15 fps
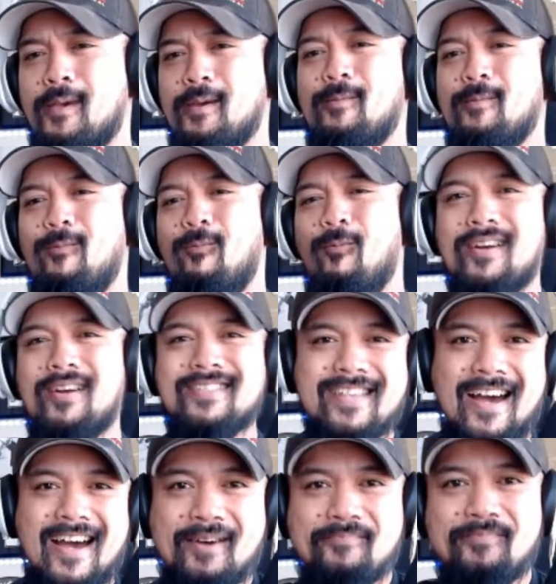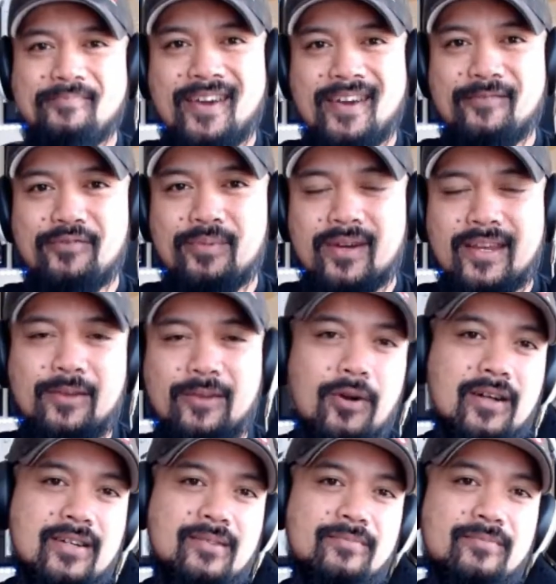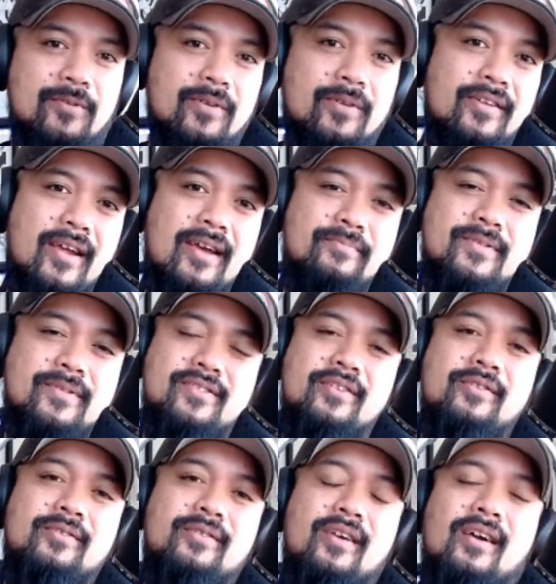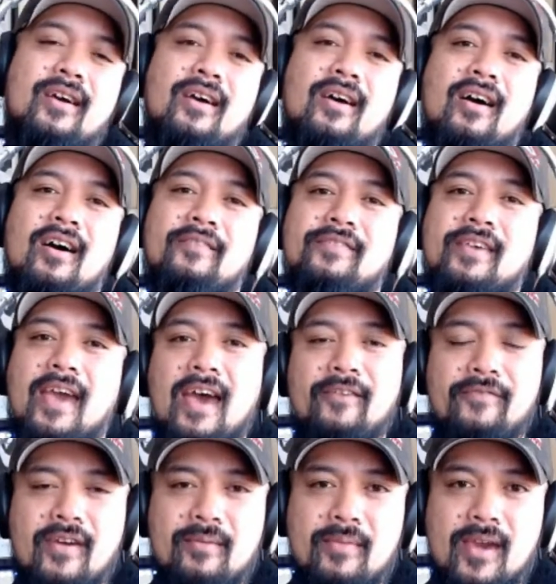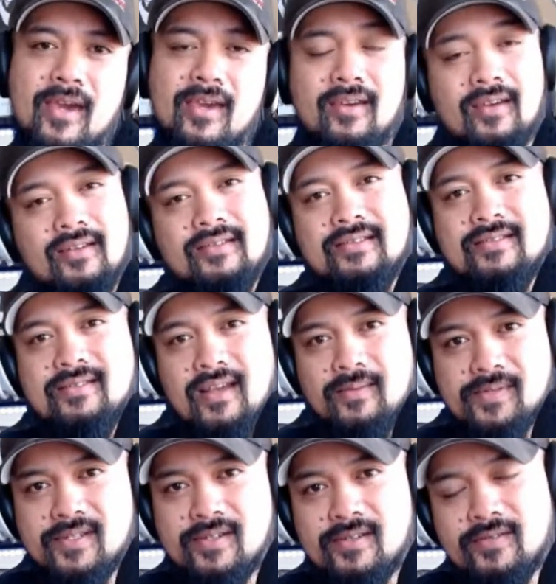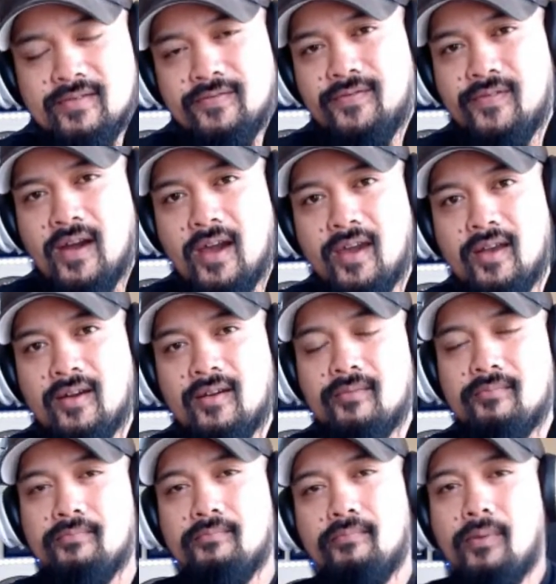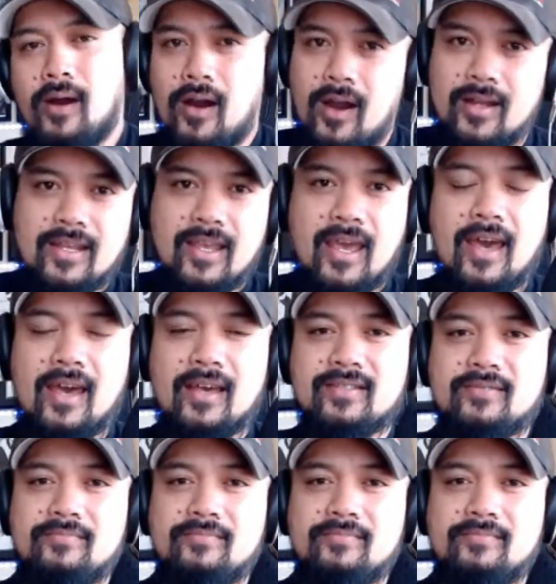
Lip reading: What's up, everybody? Welcome to another episode of the FMA Dumpster Fire Podcast.